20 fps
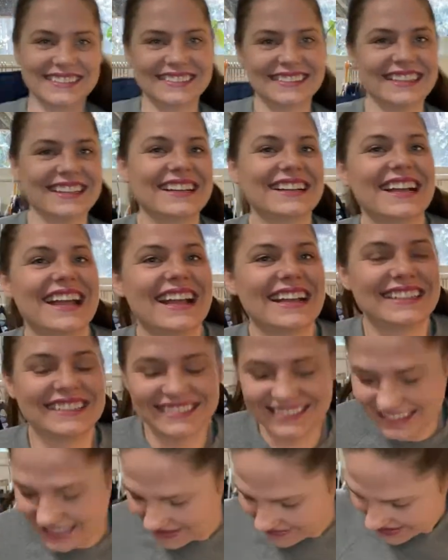okay,
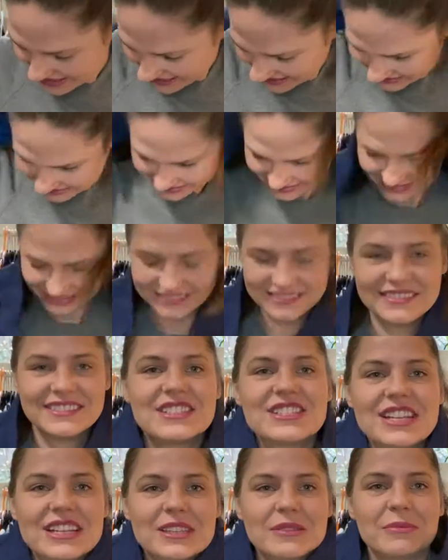I'm done.
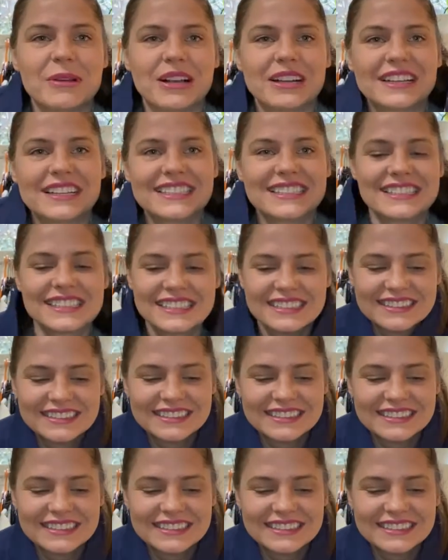Check the pockets.